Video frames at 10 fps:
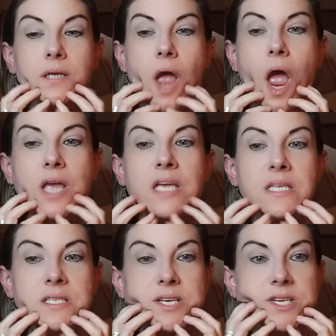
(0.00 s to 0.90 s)

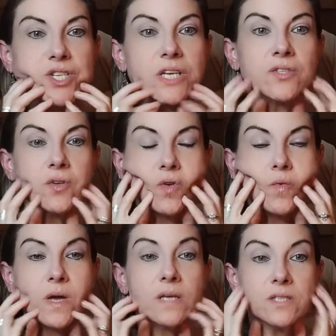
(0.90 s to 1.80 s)
easy, gentle
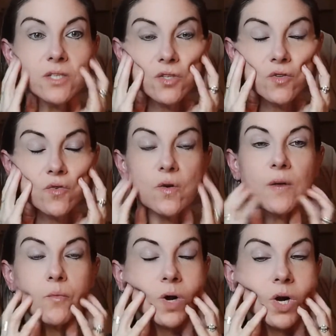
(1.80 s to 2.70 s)
one to do at
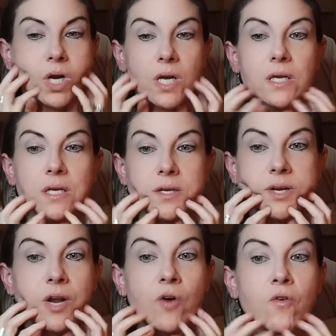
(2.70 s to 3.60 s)
work, at
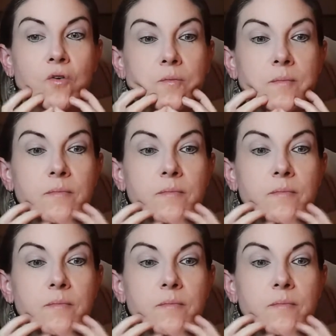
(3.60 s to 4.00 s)
home.